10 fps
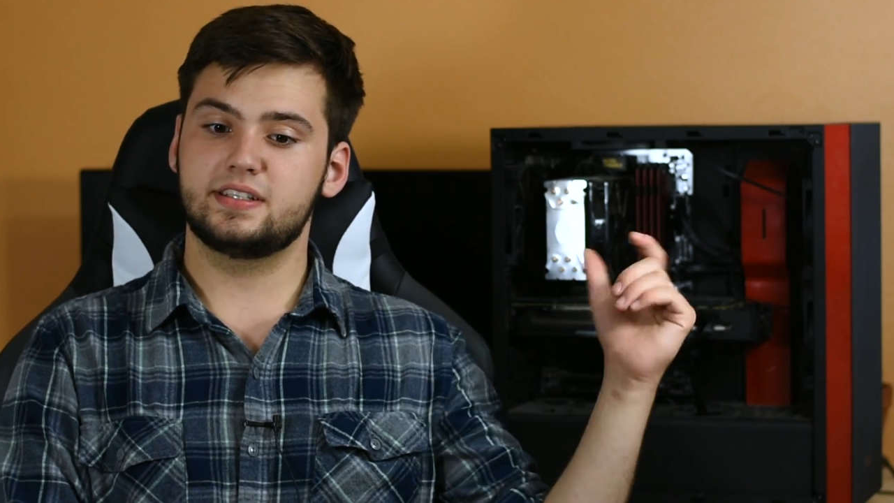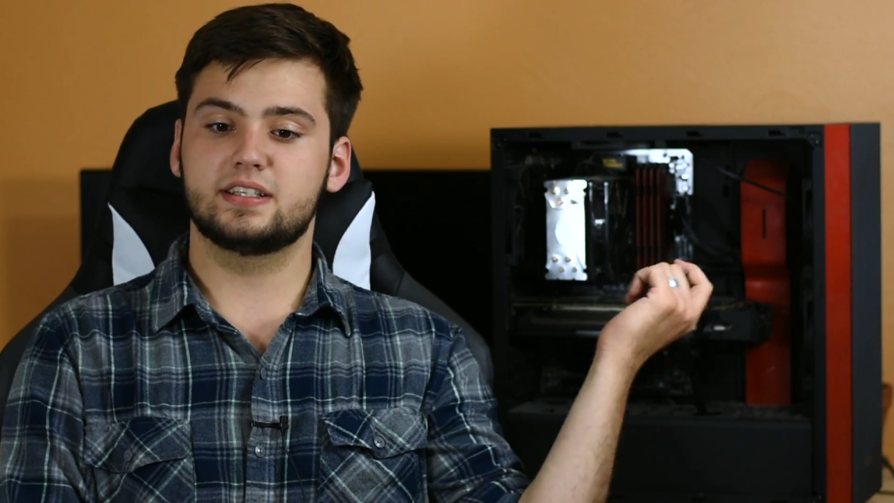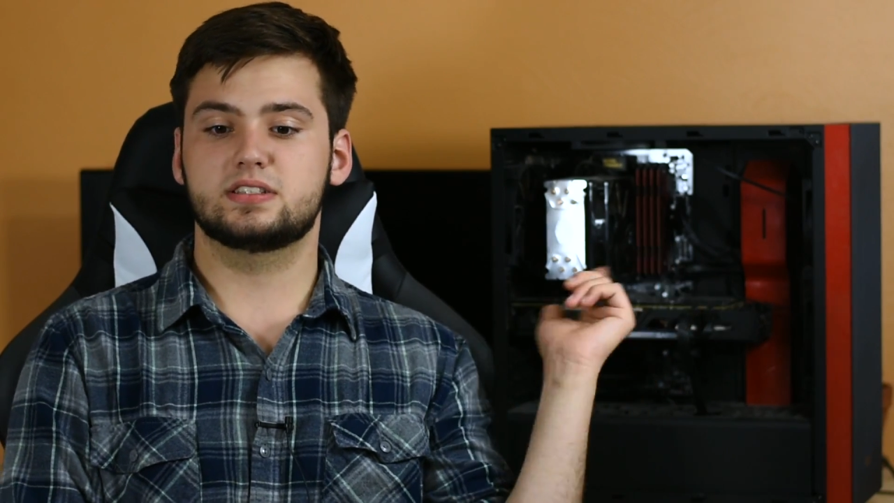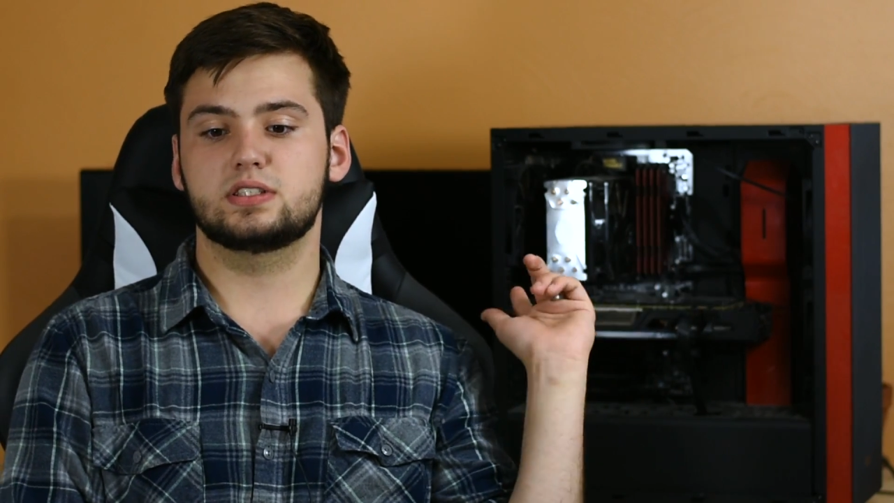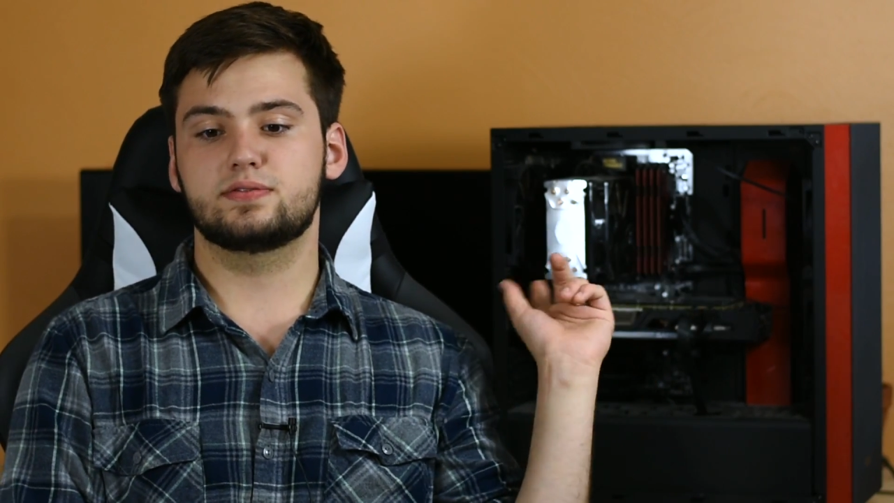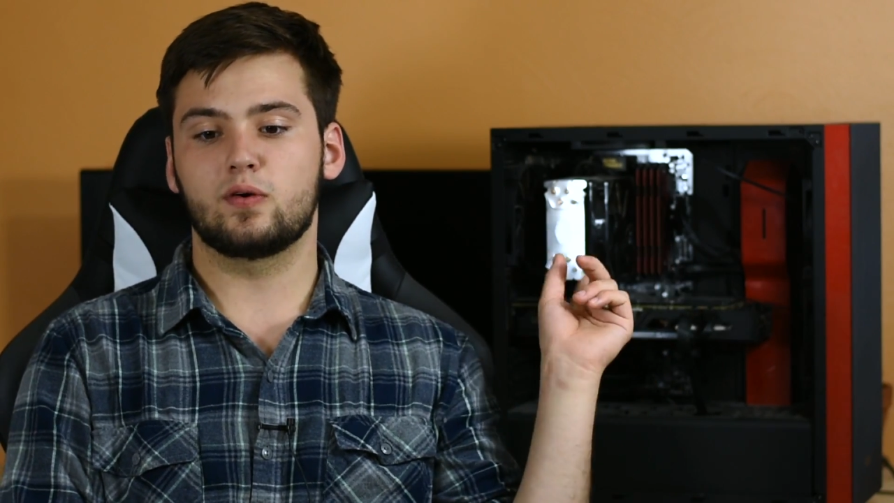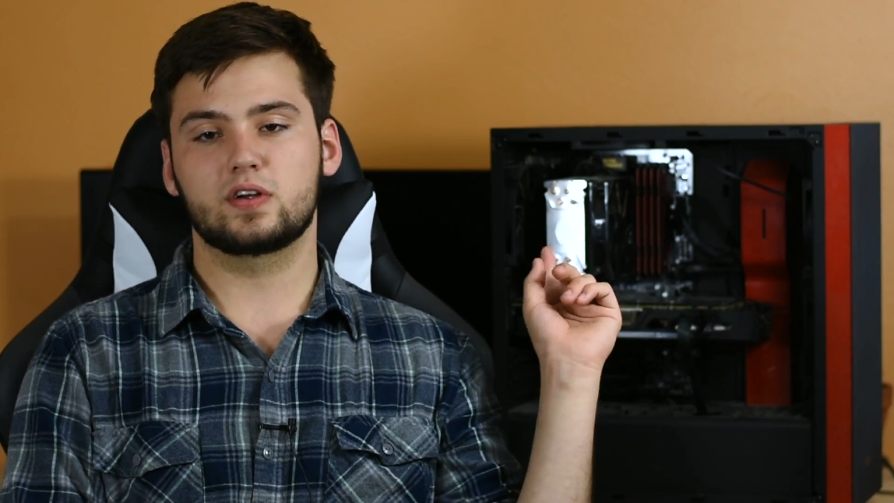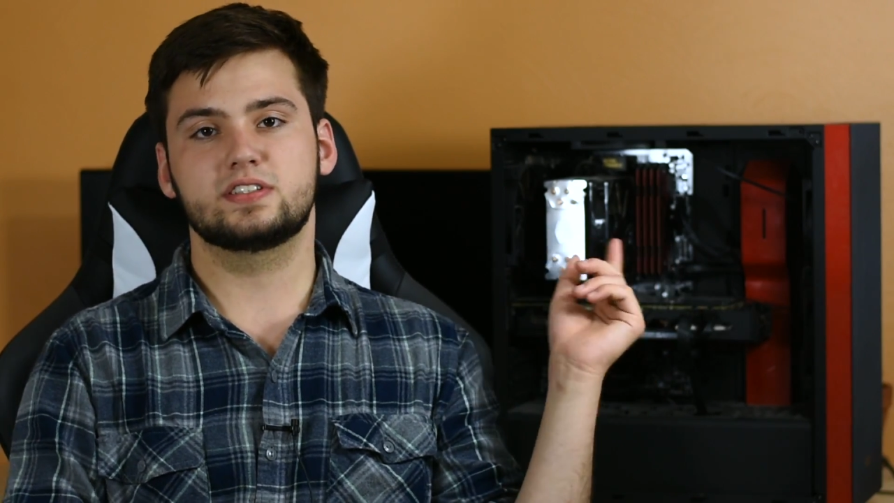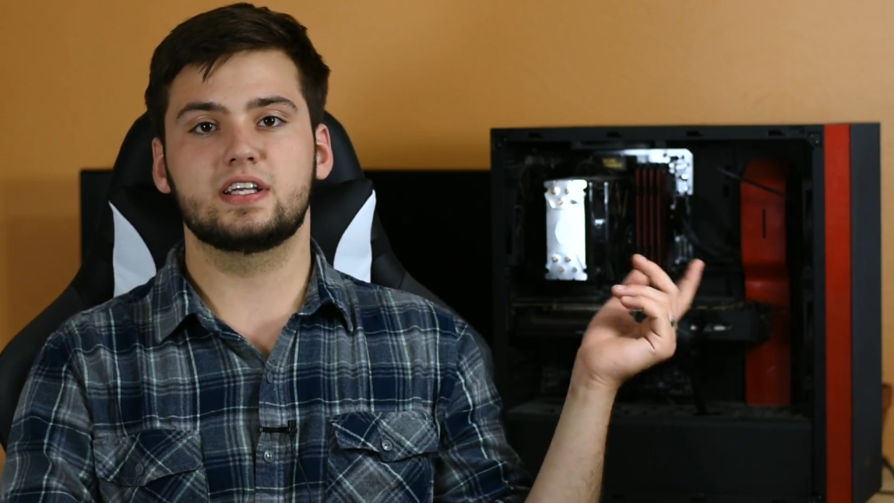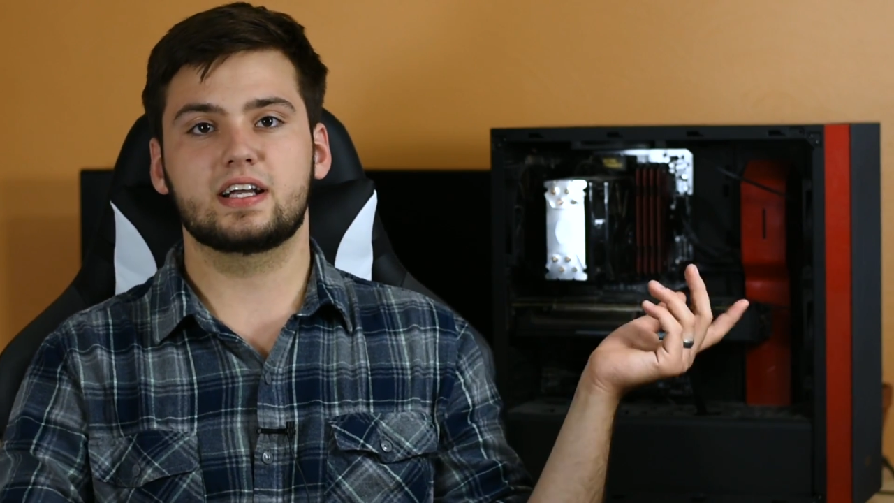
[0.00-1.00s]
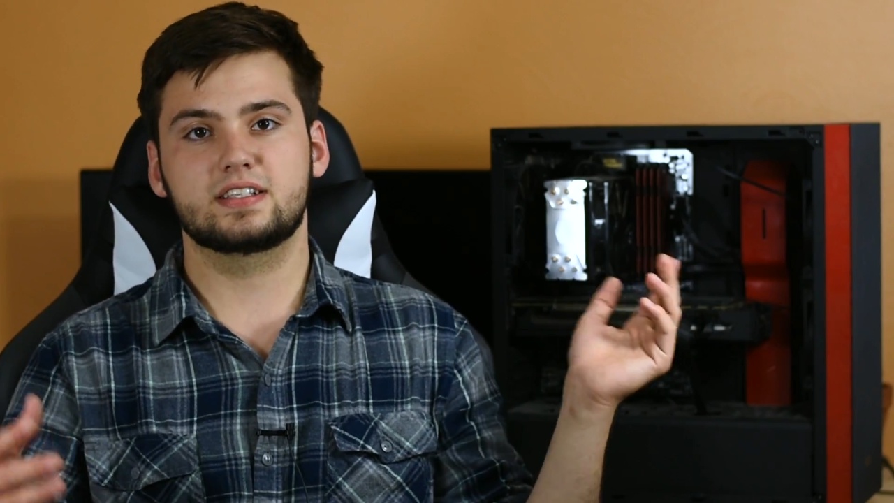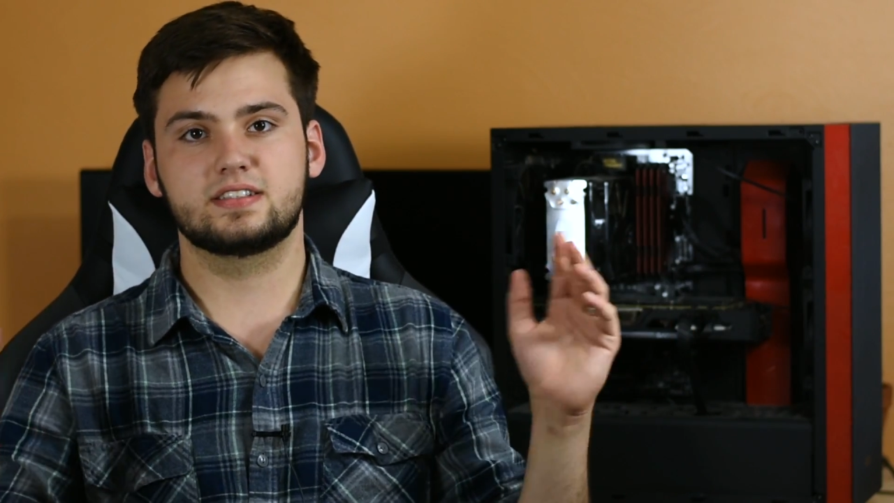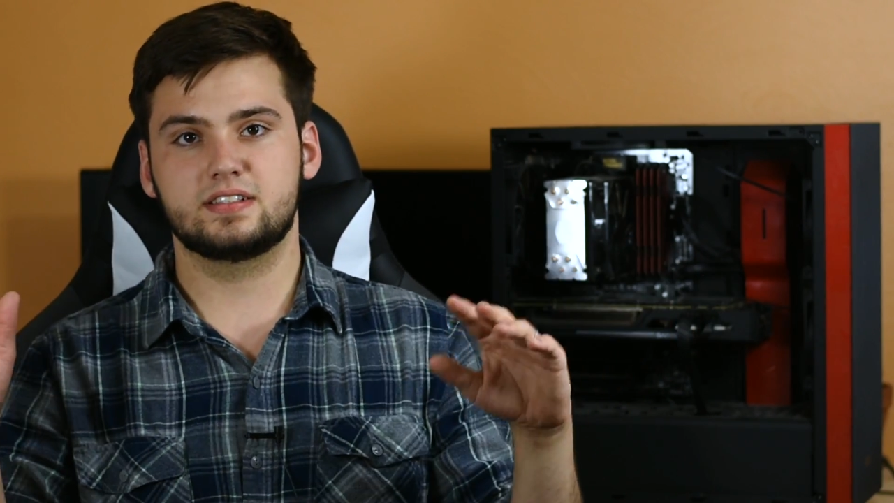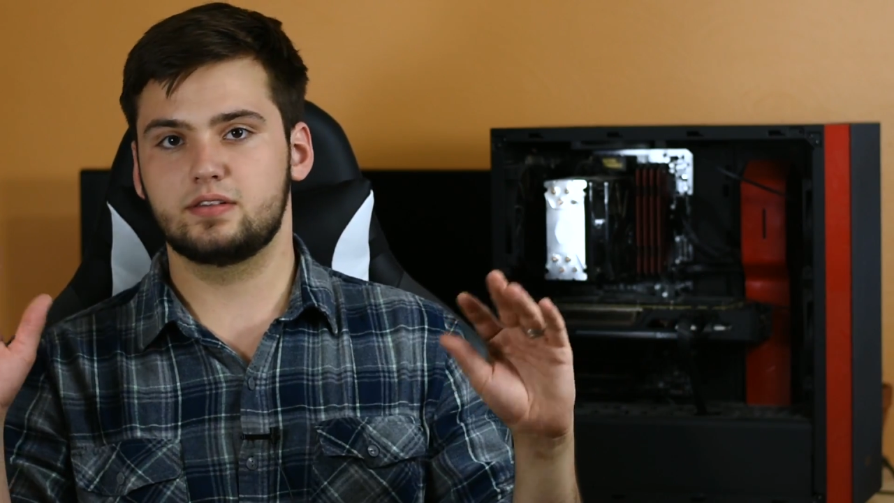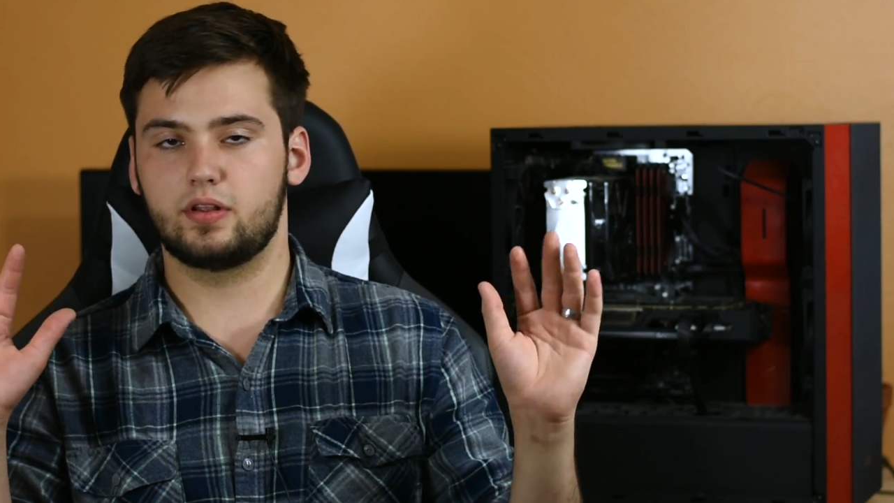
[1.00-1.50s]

Yes, there's 4 sticks.